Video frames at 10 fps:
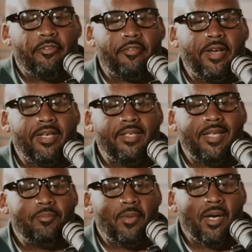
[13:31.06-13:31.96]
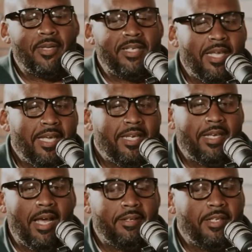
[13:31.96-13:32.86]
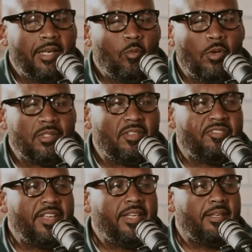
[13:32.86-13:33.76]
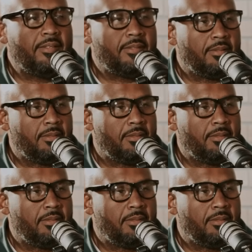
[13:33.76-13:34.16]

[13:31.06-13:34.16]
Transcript: afraid of letting mom and daddy down than I was the feds.